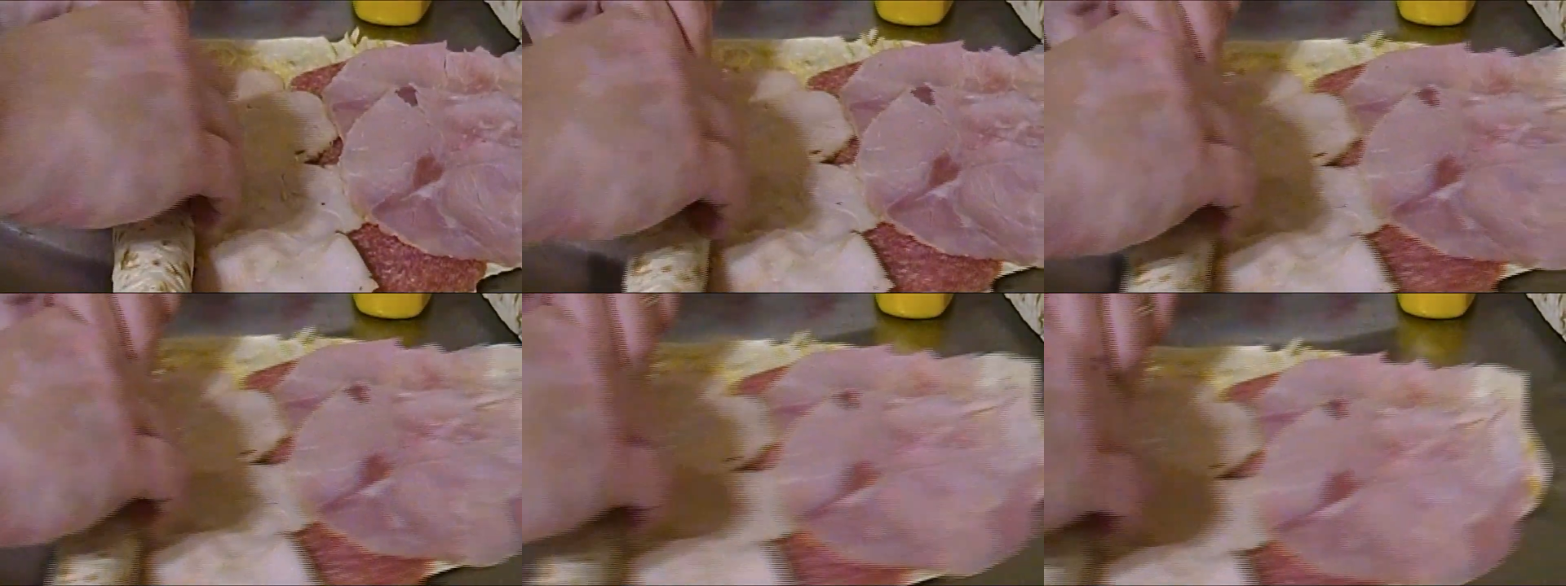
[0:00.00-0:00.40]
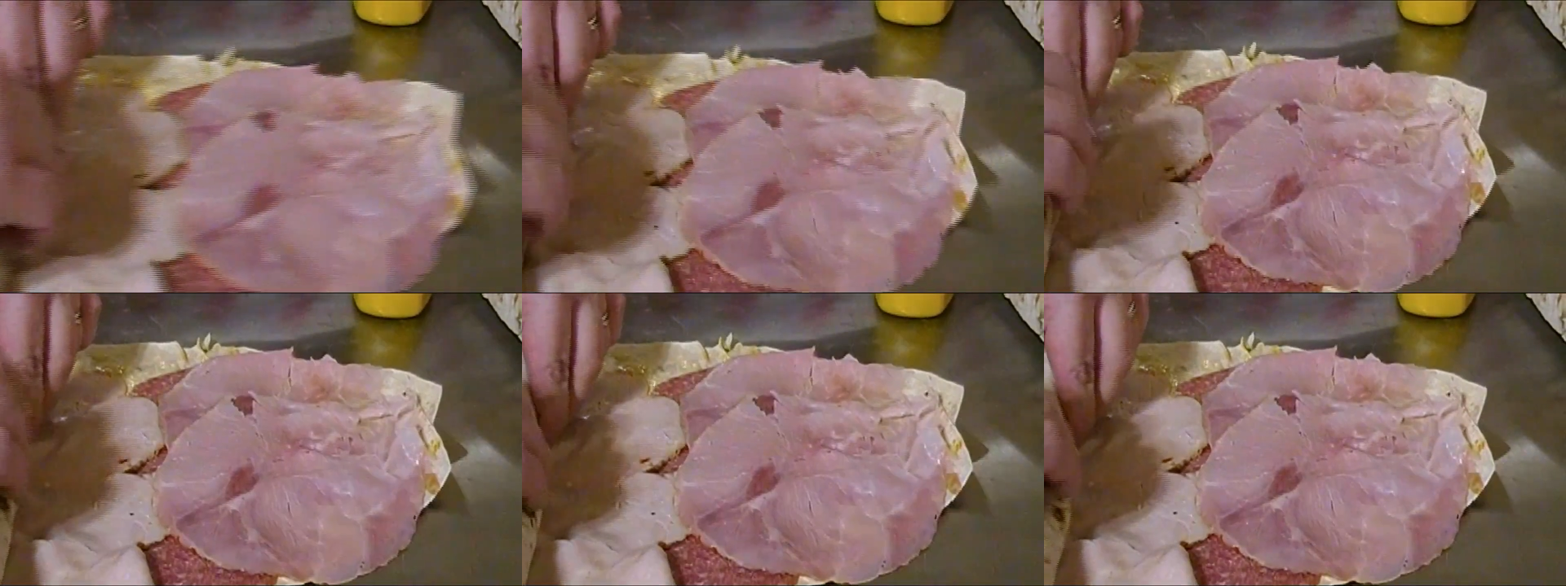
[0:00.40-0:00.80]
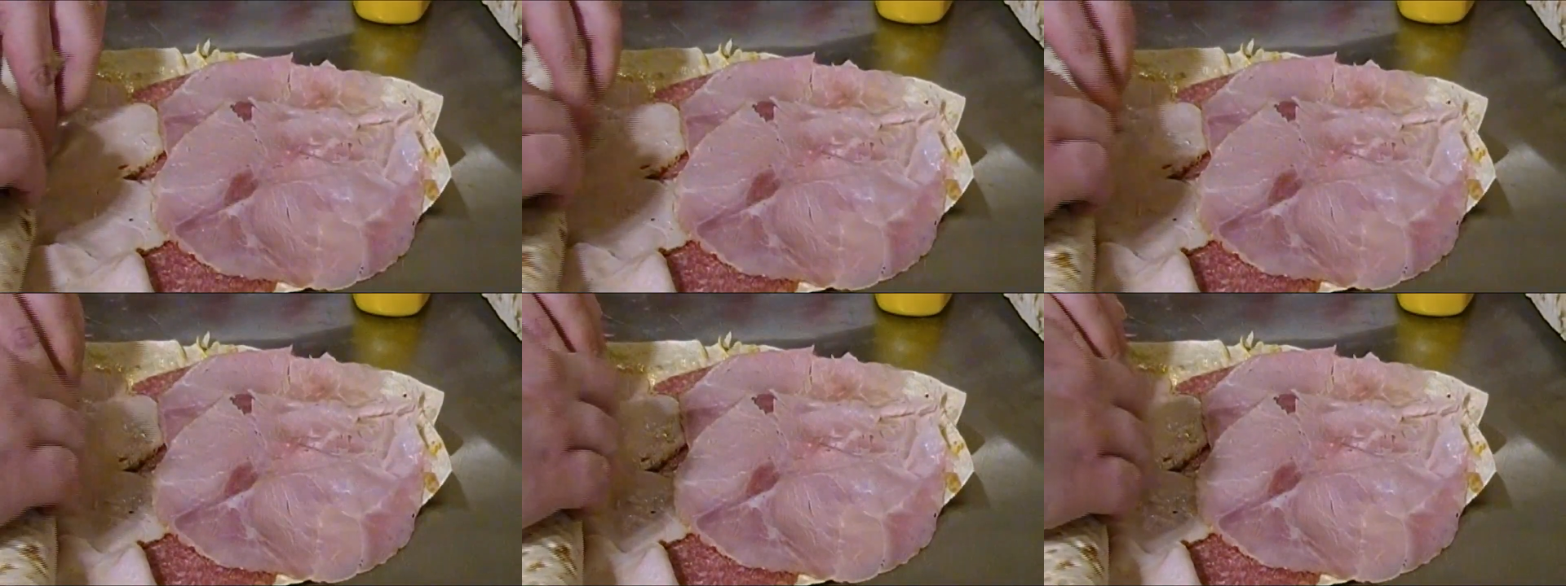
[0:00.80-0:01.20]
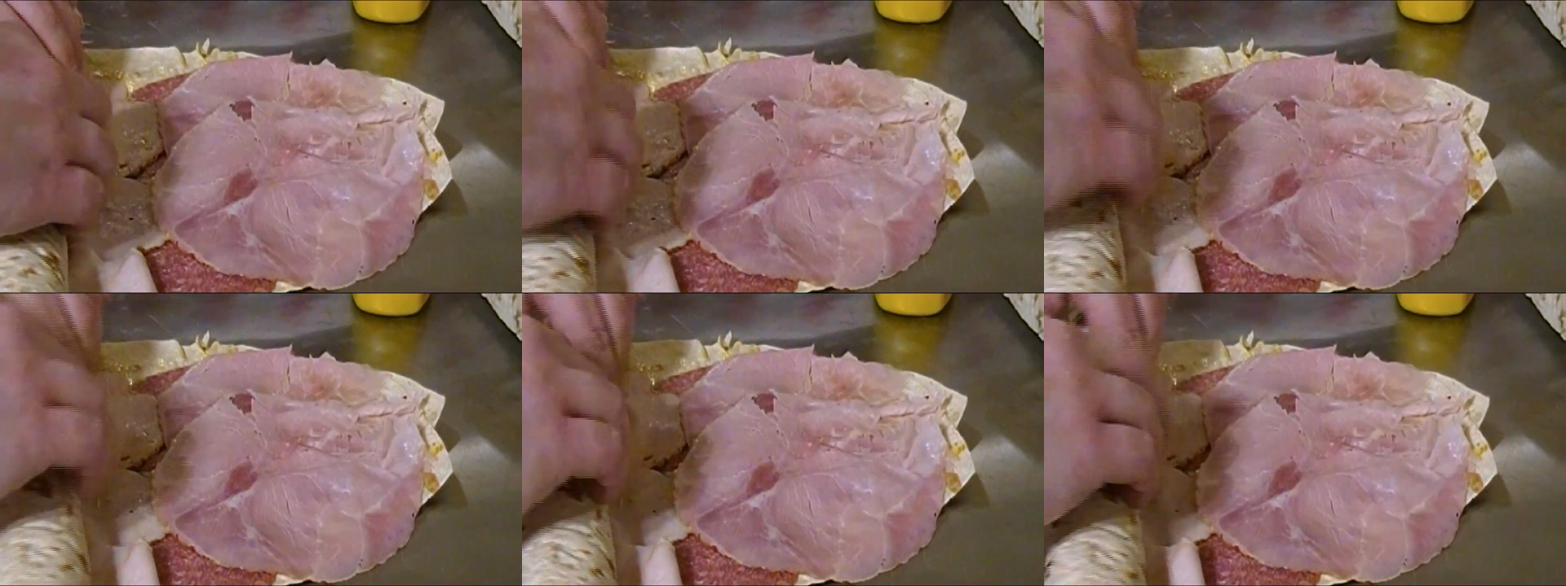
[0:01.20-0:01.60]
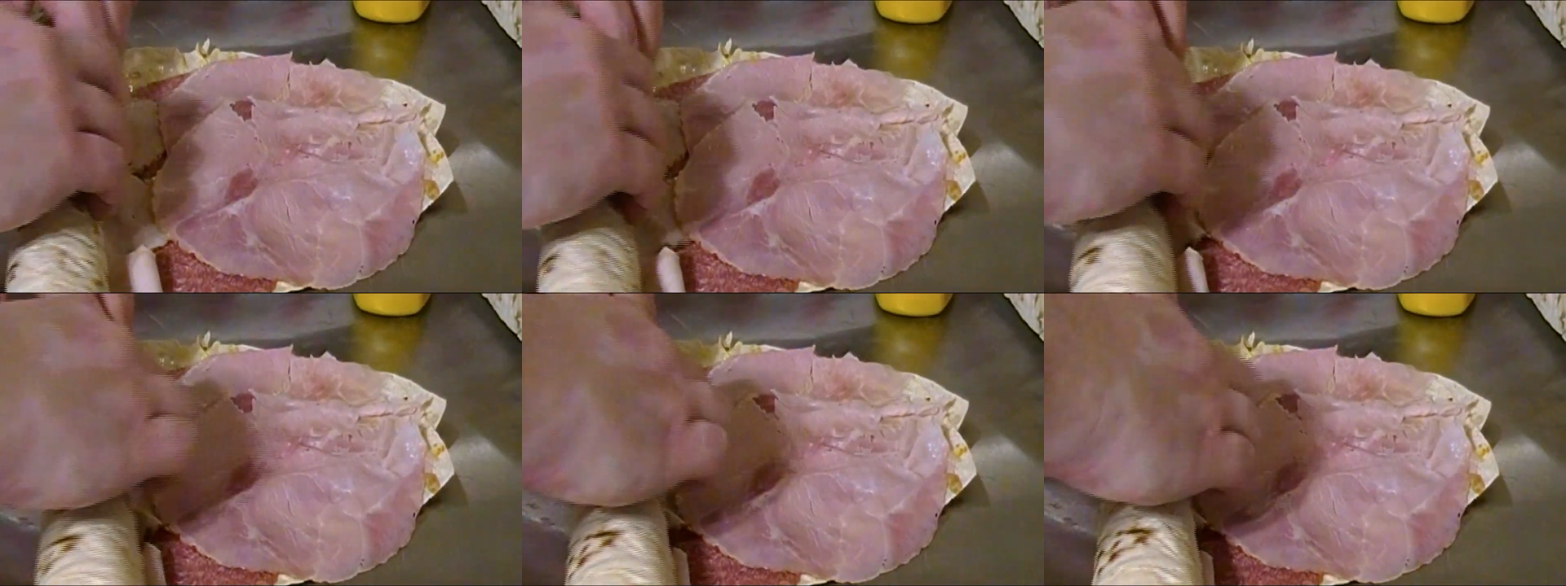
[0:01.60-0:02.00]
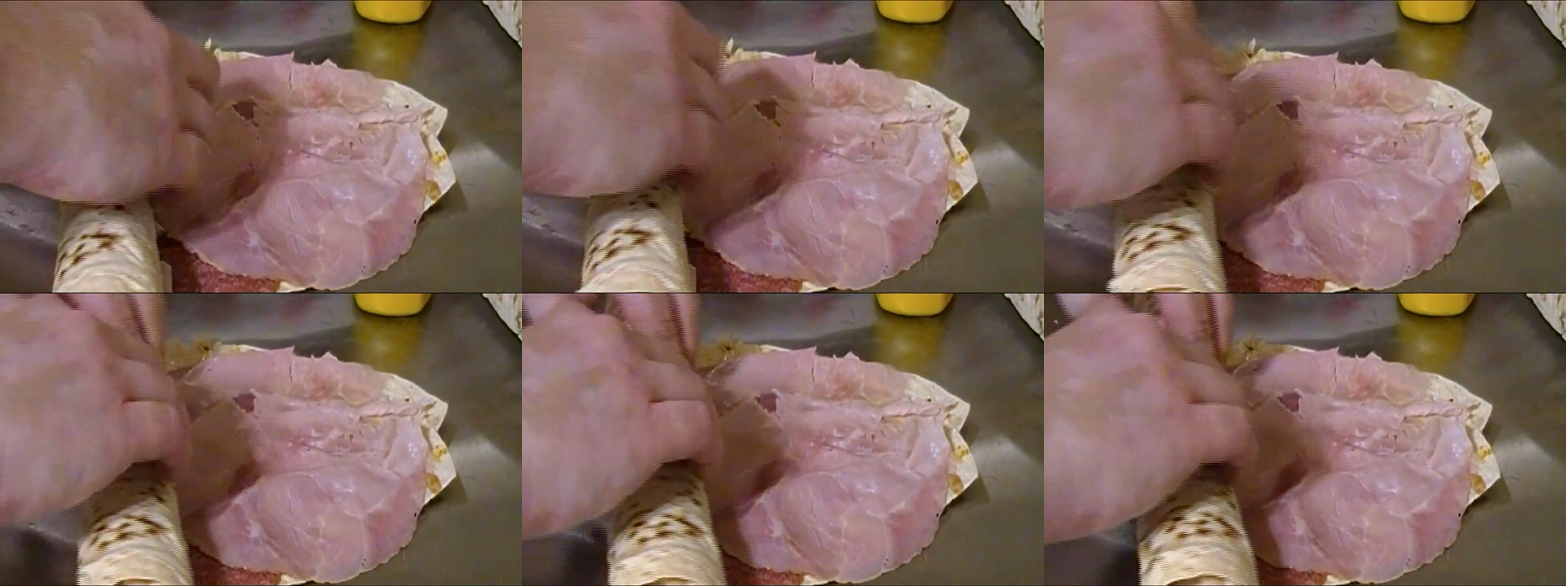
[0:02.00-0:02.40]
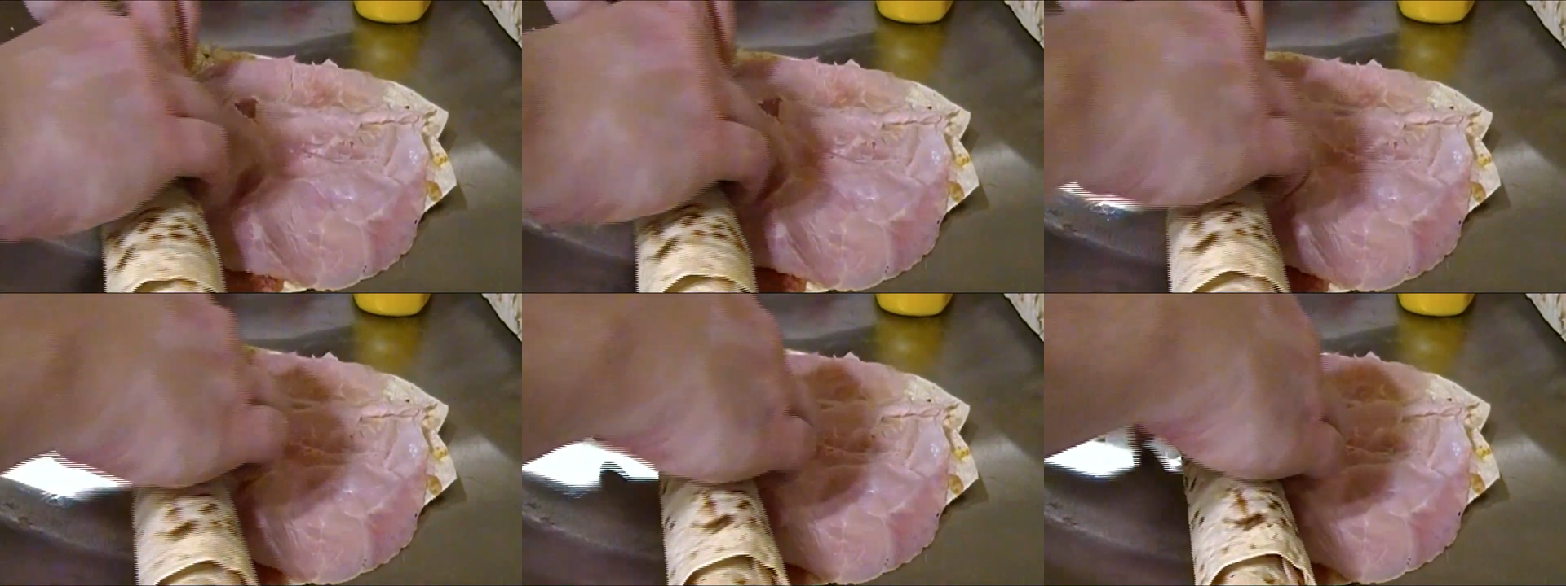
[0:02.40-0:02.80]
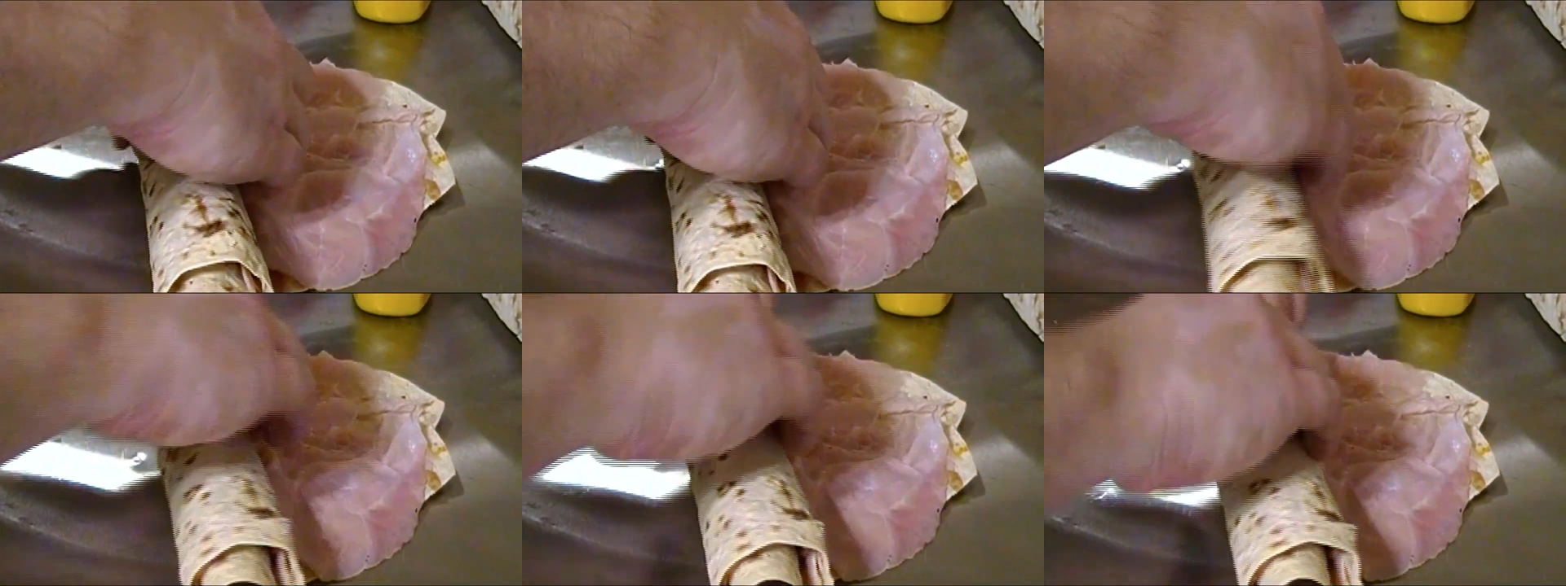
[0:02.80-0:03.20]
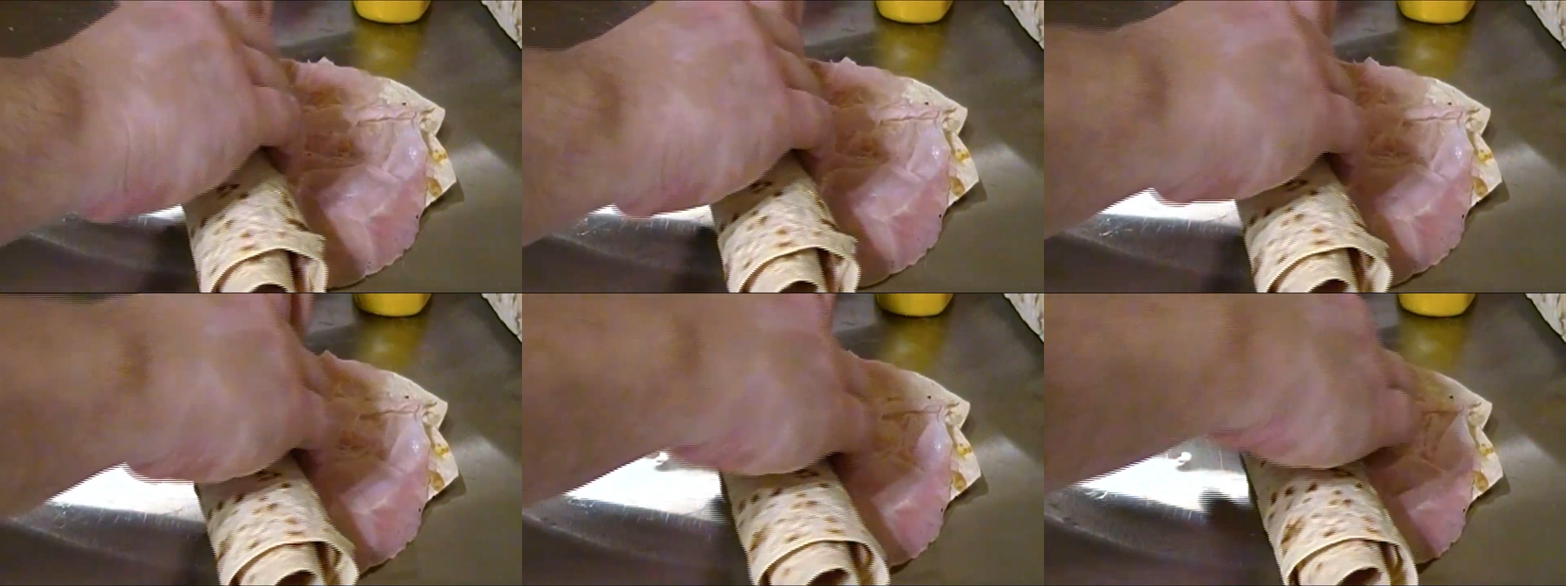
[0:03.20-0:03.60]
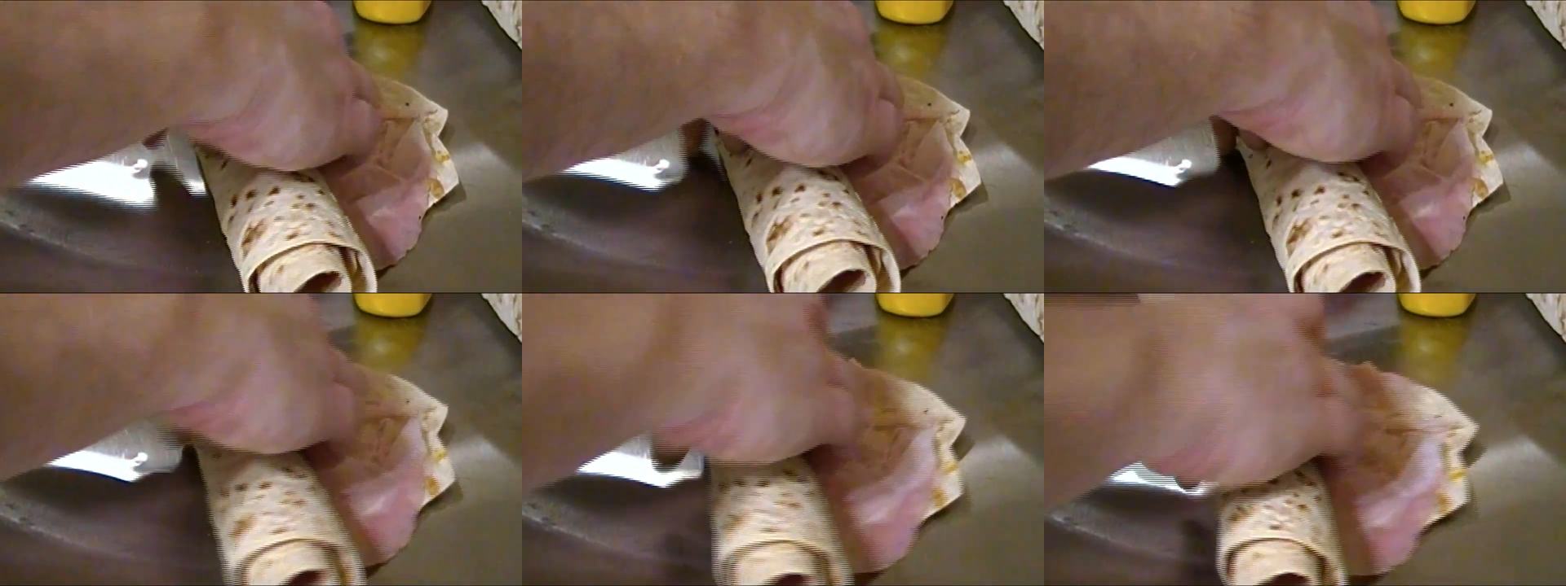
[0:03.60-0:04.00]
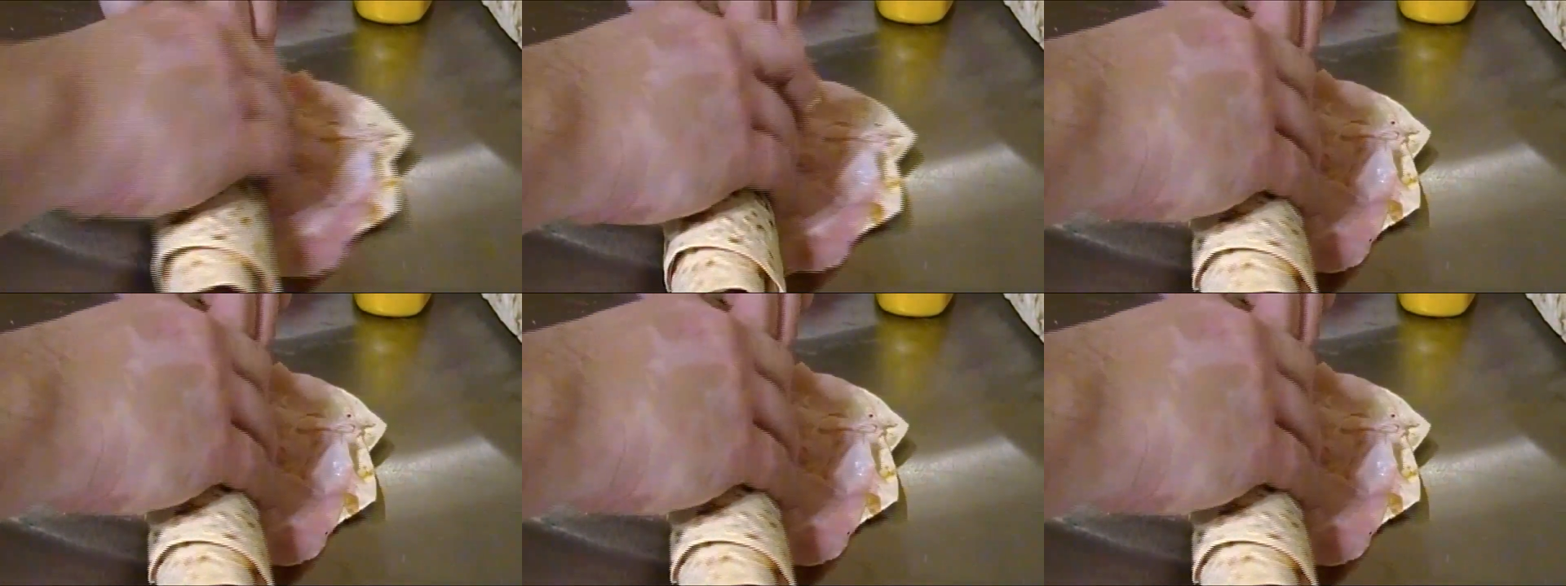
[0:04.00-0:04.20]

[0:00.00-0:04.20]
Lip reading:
(no speaker visible)